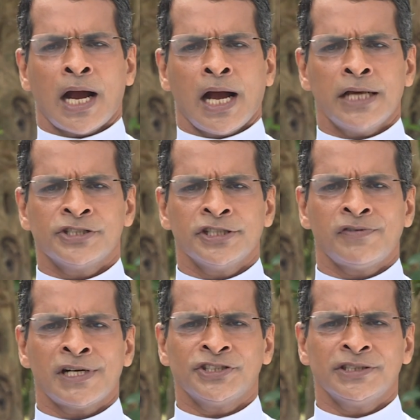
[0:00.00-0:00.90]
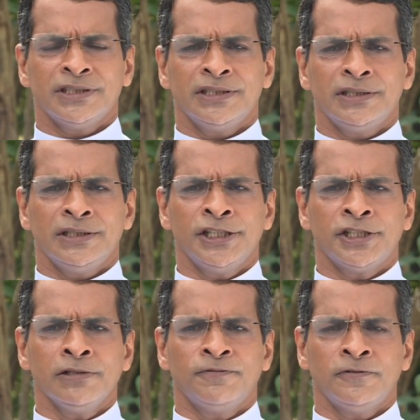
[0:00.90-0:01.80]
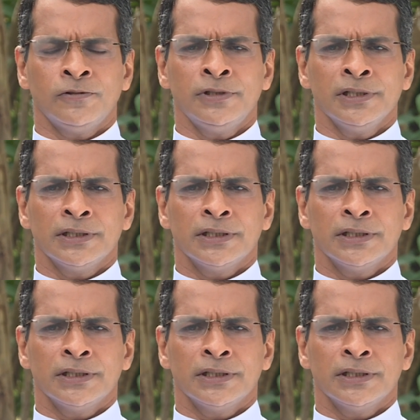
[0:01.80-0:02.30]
As she was eating food,